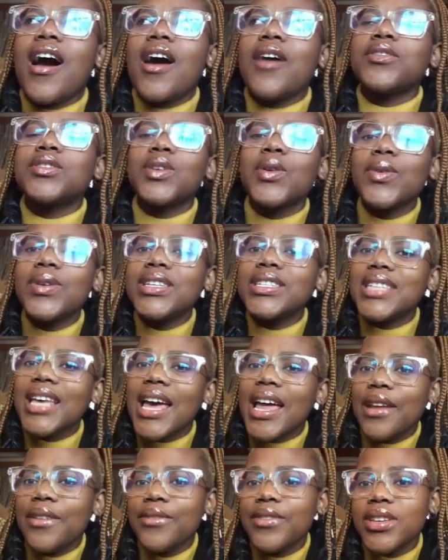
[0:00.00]
I was always
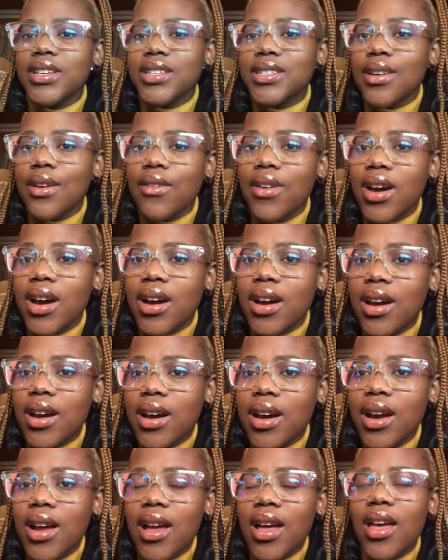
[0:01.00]
envious of
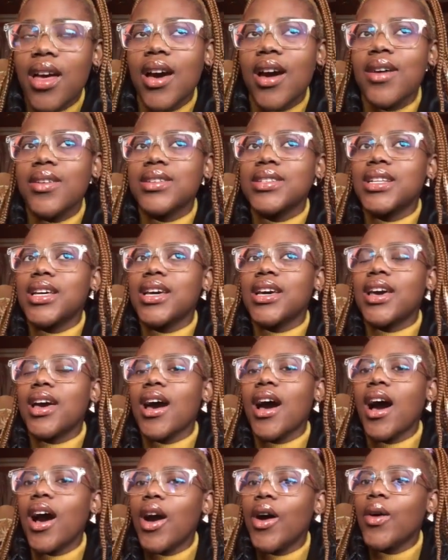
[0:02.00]
her. I was like,
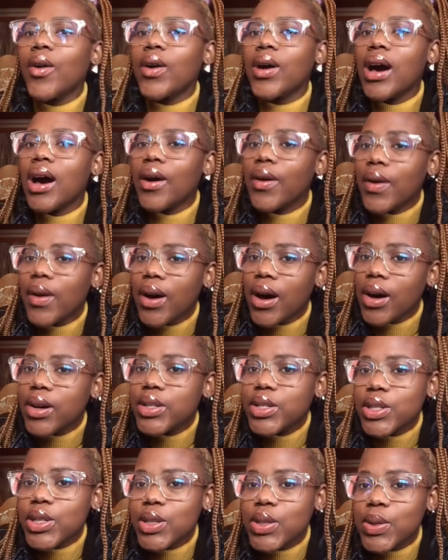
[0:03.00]
how
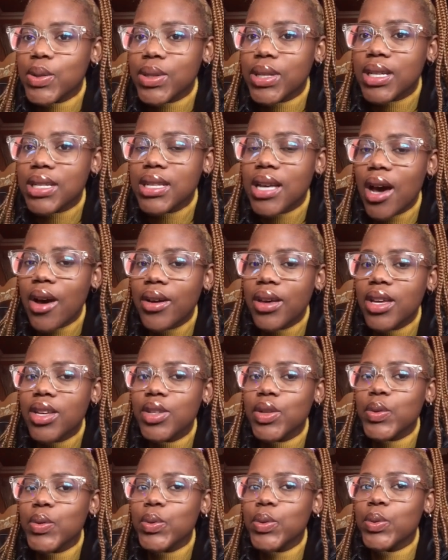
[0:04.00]
do you do this? How
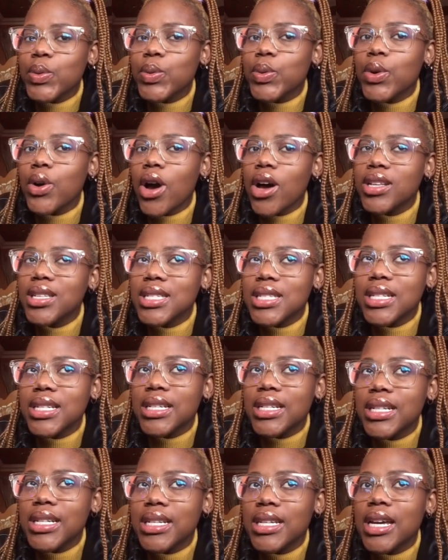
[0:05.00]
can you
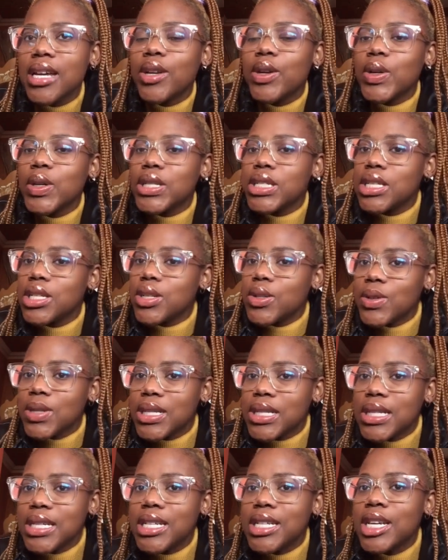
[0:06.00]
constantly and
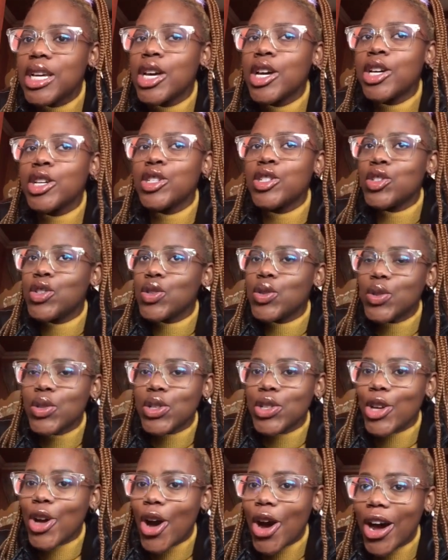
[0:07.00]
continuously
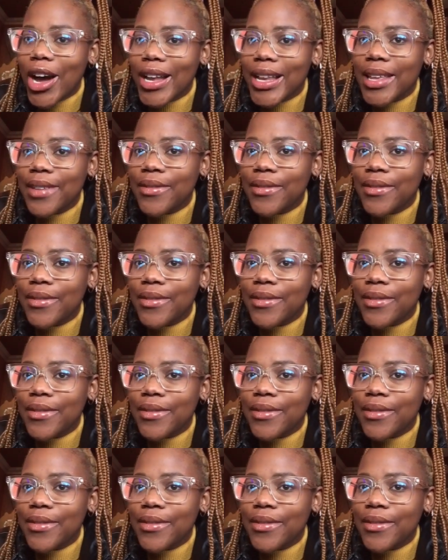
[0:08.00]
choose God